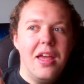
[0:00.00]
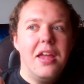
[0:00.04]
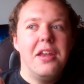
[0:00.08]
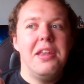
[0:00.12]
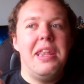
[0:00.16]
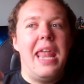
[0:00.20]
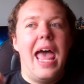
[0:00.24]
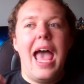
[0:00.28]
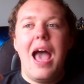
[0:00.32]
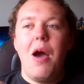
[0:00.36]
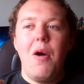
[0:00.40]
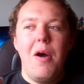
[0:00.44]

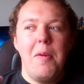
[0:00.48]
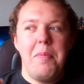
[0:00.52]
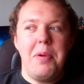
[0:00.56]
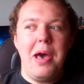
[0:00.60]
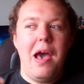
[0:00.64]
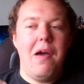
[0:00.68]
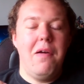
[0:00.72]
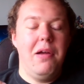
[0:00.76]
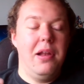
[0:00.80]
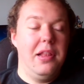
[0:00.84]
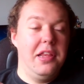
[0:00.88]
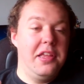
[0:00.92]
Now,
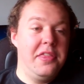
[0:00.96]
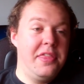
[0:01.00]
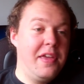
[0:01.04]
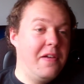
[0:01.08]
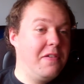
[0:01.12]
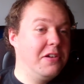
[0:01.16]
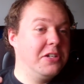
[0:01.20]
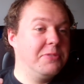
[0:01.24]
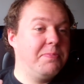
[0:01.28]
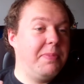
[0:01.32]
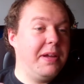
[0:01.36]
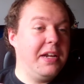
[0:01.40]
apparently, there
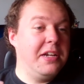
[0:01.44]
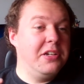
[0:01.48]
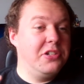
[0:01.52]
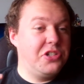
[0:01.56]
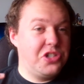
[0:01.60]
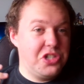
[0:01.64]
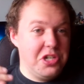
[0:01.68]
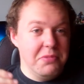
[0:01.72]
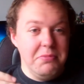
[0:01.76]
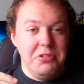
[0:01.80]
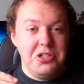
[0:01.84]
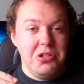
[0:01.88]
has been
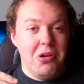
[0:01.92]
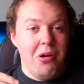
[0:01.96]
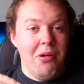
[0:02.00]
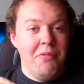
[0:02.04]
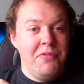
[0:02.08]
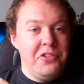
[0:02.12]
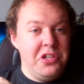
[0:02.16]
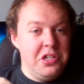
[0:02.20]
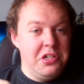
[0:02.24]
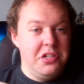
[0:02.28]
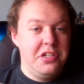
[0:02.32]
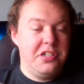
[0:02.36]
some sort
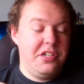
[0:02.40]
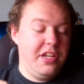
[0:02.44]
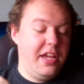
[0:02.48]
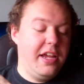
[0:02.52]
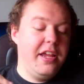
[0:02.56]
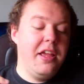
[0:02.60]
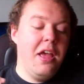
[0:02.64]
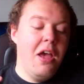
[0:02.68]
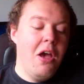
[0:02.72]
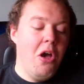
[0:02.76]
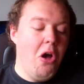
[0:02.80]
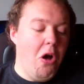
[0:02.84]
of
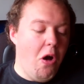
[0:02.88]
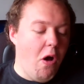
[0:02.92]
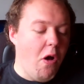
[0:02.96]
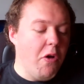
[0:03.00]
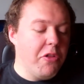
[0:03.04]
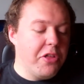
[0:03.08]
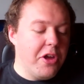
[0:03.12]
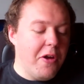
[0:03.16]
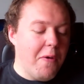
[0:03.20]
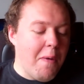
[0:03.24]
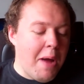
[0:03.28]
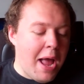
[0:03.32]
unity,
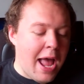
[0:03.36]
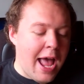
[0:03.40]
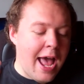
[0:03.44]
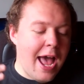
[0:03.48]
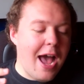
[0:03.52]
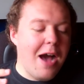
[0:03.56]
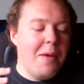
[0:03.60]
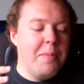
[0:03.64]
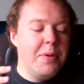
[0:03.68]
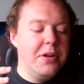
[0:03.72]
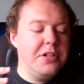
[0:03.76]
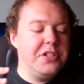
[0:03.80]
although
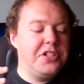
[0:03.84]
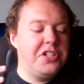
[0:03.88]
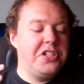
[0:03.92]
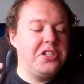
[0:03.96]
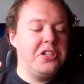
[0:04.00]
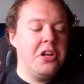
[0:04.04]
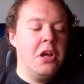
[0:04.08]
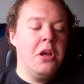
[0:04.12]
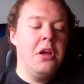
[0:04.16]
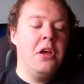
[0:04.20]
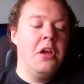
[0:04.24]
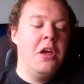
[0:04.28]
how
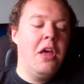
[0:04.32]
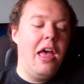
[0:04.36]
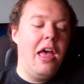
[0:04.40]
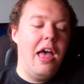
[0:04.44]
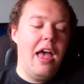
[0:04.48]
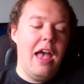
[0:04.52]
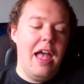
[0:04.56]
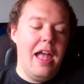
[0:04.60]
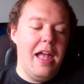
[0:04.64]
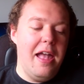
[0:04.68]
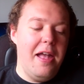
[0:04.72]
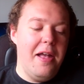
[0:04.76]
much
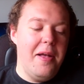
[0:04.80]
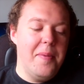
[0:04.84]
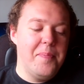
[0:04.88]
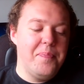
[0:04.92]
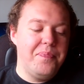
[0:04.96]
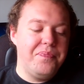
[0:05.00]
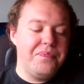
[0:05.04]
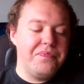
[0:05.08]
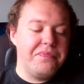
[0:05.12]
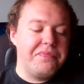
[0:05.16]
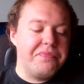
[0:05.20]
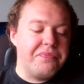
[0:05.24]

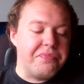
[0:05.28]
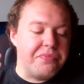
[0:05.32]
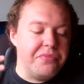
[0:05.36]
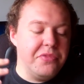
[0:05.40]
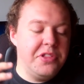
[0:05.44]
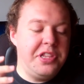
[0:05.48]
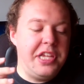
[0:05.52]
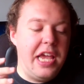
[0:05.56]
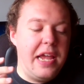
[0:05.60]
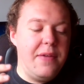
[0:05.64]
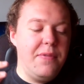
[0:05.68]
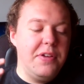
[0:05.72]

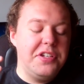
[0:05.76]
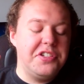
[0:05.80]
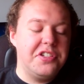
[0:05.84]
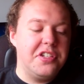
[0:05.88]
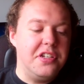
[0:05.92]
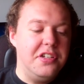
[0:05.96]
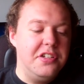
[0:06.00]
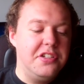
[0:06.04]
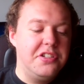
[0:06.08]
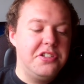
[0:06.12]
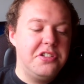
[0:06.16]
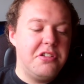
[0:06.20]

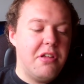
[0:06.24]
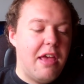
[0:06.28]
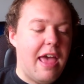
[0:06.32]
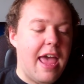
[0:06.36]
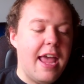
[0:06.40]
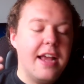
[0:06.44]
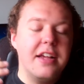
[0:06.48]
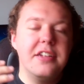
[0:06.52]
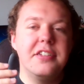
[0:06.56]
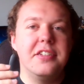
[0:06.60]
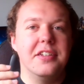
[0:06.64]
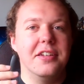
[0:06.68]
Davis's
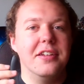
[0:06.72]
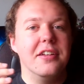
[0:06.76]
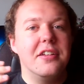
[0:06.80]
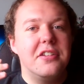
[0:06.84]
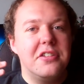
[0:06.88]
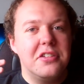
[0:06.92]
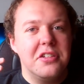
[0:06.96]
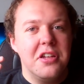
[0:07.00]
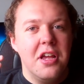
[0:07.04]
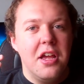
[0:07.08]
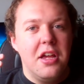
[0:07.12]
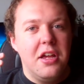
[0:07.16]

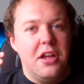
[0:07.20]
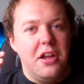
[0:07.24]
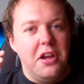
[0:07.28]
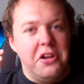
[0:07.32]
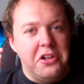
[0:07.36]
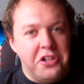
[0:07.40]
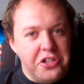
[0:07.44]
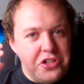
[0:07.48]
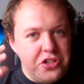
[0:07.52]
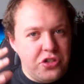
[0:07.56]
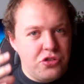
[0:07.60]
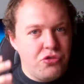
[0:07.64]
exit
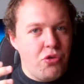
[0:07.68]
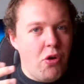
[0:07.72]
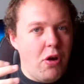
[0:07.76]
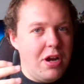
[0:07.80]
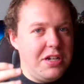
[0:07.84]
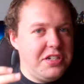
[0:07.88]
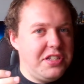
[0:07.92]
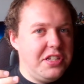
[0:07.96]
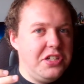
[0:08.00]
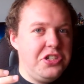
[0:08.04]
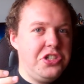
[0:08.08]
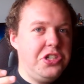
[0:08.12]

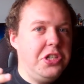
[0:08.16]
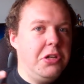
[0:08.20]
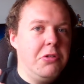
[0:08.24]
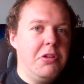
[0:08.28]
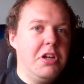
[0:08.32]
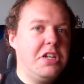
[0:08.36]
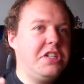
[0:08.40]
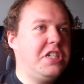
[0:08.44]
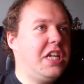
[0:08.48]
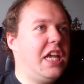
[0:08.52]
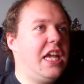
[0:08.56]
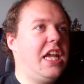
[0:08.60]
destroys this
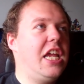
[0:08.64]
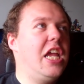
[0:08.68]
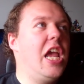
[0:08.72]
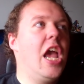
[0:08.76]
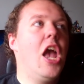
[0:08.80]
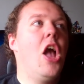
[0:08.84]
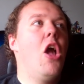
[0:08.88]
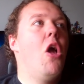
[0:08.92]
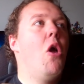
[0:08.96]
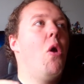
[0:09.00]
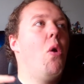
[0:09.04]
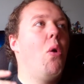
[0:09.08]
unity,
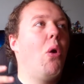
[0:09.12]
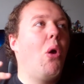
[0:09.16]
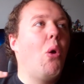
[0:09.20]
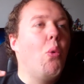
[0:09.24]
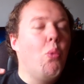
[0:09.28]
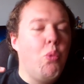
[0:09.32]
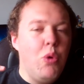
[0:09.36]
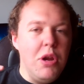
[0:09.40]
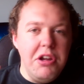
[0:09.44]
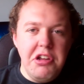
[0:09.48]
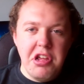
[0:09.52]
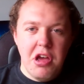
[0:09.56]

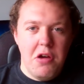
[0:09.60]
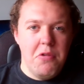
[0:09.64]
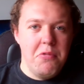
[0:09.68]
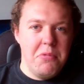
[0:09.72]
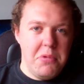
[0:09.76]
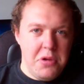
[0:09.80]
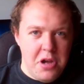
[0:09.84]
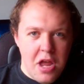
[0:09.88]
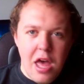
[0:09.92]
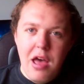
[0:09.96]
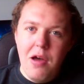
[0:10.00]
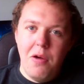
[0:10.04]
we don't
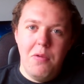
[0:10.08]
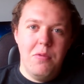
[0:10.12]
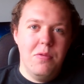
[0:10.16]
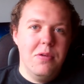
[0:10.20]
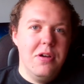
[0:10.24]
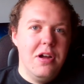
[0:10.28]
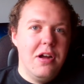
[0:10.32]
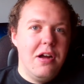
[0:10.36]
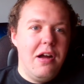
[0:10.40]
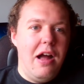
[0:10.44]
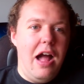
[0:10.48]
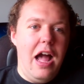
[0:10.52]
know.
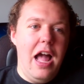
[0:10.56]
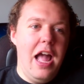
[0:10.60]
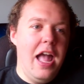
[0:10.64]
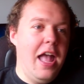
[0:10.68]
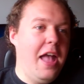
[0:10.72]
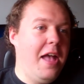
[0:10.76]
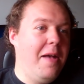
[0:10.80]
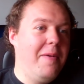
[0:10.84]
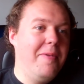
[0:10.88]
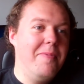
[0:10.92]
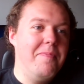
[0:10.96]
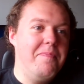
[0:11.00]

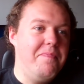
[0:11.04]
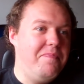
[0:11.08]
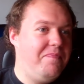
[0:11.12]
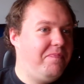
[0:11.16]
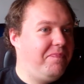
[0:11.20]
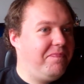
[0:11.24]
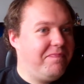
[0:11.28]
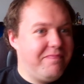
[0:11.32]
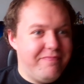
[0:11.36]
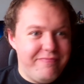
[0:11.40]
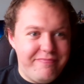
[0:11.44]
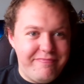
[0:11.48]
Like
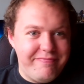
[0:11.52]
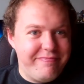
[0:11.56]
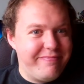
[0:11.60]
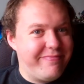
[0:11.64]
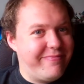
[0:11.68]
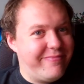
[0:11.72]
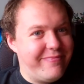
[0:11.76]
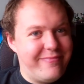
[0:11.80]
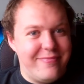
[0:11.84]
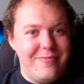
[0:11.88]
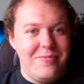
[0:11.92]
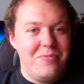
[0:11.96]

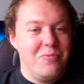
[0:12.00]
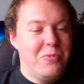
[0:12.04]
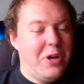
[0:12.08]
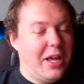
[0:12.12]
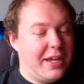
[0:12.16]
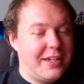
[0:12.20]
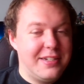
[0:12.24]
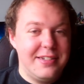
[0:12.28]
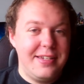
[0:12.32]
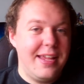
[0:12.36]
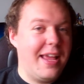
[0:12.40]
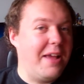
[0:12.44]

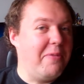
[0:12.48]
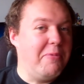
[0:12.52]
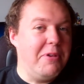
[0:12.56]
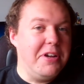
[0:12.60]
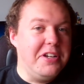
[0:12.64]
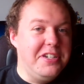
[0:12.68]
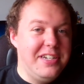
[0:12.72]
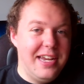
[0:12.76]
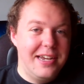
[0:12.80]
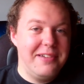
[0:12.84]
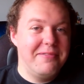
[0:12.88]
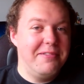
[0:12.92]
I say, we
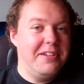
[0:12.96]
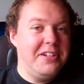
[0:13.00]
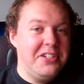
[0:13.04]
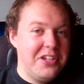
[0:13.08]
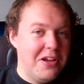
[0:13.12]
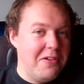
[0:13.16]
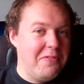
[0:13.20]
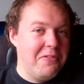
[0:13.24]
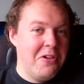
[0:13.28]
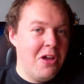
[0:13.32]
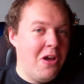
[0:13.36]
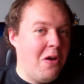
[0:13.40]
generally
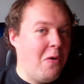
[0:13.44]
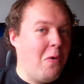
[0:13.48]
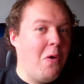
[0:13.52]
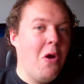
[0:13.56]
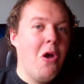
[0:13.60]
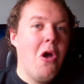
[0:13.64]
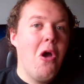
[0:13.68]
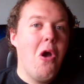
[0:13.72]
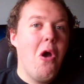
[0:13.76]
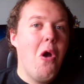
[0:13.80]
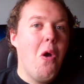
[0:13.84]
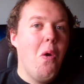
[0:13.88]
don't know
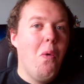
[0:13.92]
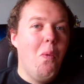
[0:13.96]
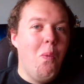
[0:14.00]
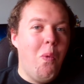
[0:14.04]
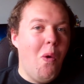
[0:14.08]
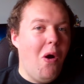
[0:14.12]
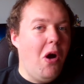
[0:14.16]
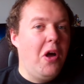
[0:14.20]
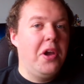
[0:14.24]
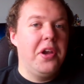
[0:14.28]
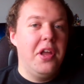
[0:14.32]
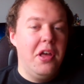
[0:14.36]

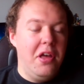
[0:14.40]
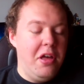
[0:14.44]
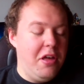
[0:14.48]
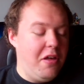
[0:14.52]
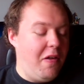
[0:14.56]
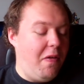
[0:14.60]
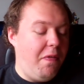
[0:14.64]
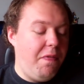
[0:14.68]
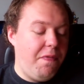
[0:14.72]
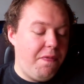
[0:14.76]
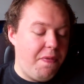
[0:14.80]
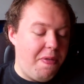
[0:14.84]
what on
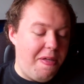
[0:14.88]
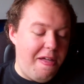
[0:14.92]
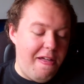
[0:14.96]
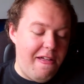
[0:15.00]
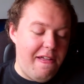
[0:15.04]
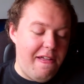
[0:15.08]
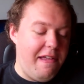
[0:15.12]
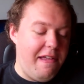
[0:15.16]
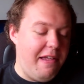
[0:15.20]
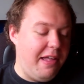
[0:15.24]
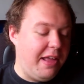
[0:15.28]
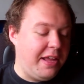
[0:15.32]
earth
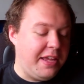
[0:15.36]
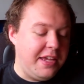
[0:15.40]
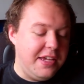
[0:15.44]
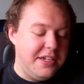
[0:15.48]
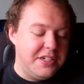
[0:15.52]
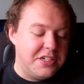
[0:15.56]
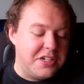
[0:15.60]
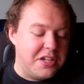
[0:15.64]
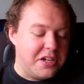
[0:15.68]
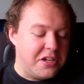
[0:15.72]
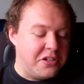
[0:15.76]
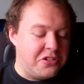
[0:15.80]
he
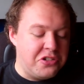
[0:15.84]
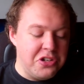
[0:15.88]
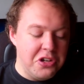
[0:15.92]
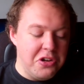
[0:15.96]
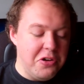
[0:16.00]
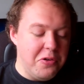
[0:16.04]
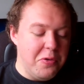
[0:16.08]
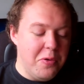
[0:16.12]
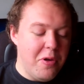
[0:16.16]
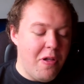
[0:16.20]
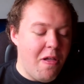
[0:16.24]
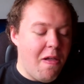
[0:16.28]
is going to
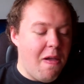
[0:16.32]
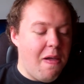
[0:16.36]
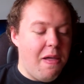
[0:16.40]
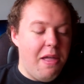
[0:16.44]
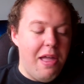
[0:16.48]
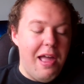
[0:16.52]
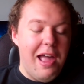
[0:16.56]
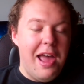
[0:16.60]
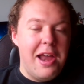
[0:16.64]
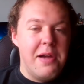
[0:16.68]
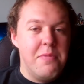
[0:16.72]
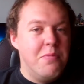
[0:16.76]
do,
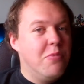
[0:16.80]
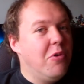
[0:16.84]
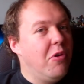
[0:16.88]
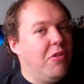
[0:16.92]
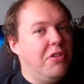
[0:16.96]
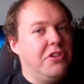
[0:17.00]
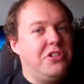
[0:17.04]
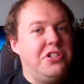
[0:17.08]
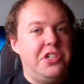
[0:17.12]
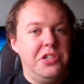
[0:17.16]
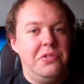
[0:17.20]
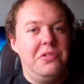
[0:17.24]
and will
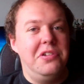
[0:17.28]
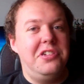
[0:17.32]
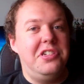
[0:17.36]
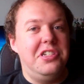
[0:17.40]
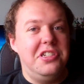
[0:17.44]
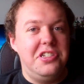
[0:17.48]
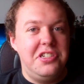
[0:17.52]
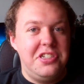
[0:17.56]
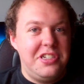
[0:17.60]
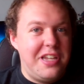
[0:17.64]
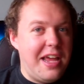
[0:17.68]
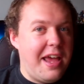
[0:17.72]
this unity
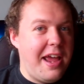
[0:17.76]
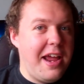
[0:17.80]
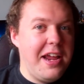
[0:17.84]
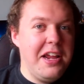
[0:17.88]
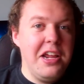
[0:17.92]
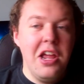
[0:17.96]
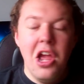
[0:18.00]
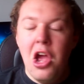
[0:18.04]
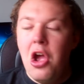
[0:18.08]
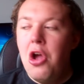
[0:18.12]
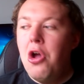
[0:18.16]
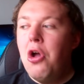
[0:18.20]

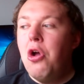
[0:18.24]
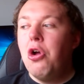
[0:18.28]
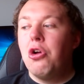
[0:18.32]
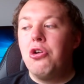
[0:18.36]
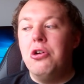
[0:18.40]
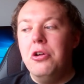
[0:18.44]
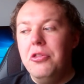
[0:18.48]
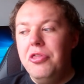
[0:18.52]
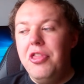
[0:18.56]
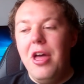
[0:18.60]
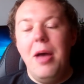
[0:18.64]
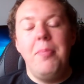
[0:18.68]
stay?
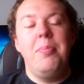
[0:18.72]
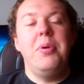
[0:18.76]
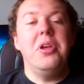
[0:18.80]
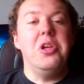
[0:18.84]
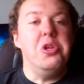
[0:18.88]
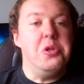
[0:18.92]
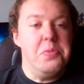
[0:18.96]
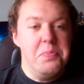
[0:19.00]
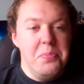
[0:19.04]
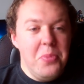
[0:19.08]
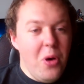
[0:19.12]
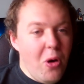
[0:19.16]
Could there
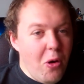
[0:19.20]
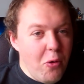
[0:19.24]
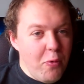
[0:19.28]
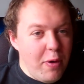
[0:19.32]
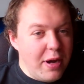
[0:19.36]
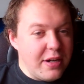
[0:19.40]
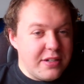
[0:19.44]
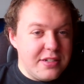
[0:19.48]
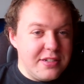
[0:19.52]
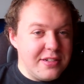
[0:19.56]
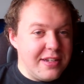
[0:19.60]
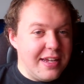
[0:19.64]
be more
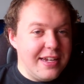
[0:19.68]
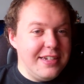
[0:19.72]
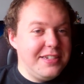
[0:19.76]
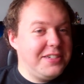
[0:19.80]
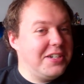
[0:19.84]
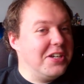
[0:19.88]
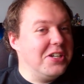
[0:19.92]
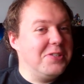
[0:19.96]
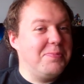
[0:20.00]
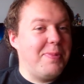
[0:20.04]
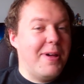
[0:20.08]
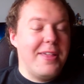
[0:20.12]

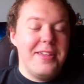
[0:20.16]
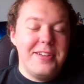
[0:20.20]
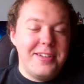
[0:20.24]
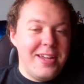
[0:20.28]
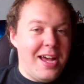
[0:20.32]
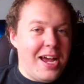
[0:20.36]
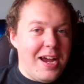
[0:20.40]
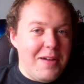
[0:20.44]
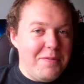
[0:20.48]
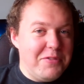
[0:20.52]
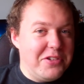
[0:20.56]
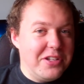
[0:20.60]
resignations by the
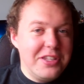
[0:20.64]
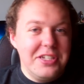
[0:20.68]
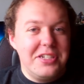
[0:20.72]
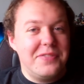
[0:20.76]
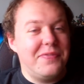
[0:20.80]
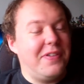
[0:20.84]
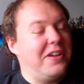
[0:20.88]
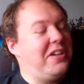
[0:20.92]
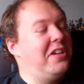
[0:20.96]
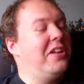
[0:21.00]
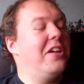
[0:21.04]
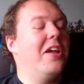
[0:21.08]
time I've done this
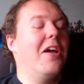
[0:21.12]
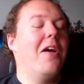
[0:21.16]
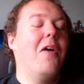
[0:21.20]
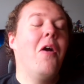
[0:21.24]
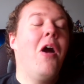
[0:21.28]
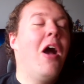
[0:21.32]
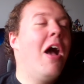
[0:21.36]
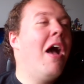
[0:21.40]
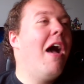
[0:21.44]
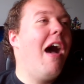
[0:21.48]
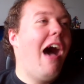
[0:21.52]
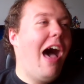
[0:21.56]

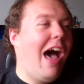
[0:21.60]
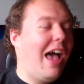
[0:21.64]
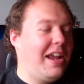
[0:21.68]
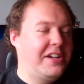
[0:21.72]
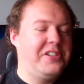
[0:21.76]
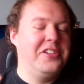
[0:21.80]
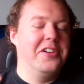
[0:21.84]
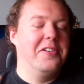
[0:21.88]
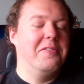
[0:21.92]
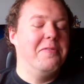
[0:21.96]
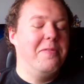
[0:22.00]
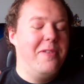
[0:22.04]
video? I
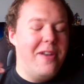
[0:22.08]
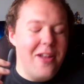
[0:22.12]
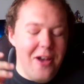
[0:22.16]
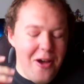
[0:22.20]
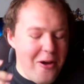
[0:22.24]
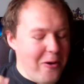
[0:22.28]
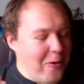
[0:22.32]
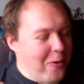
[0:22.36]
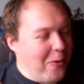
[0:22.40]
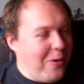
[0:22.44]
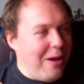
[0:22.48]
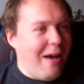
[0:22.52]
don't
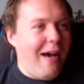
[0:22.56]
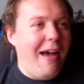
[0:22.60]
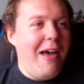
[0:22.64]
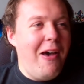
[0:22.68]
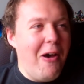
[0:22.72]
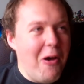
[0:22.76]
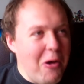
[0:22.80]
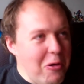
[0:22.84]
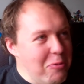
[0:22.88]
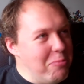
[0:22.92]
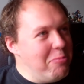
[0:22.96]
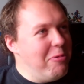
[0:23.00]
know. I
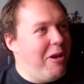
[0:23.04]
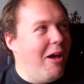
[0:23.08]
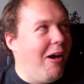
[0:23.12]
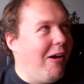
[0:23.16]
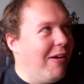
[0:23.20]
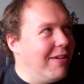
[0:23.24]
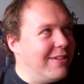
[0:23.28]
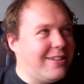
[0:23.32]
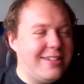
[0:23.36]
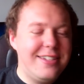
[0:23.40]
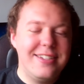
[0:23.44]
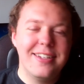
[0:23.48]
hope
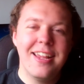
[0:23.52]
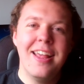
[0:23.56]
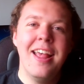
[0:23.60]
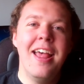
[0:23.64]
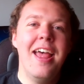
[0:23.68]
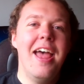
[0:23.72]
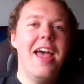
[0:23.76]
not.